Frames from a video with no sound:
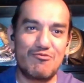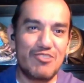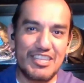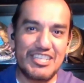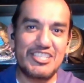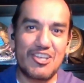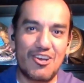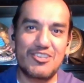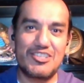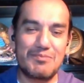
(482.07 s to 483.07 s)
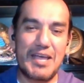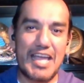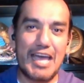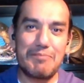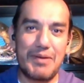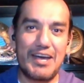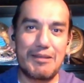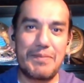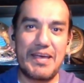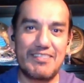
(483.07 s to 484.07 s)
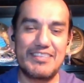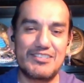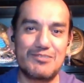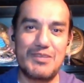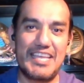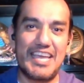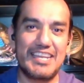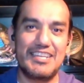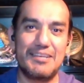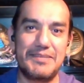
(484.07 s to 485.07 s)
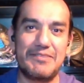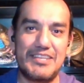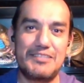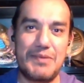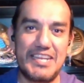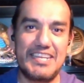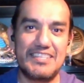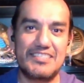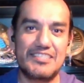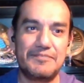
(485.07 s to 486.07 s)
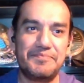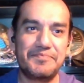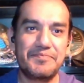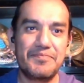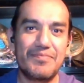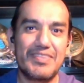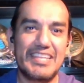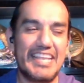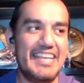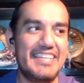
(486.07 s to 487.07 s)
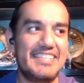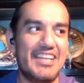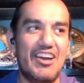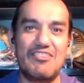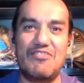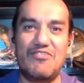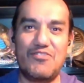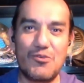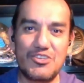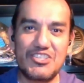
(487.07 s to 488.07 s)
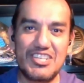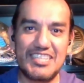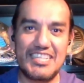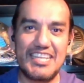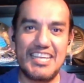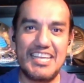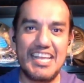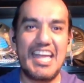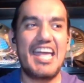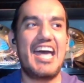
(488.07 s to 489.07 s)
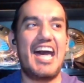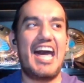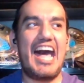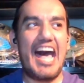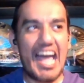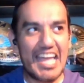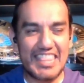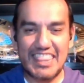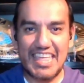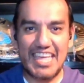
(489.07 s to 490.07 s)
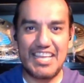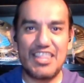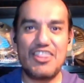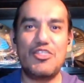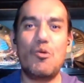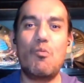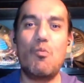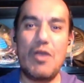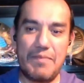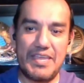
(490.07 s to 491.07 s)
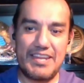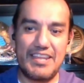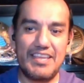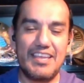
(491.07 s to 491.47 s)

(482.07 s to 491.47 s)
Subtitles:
really charges my iPod about this weekend in WWE's pettiness is, unfortunately, I think the women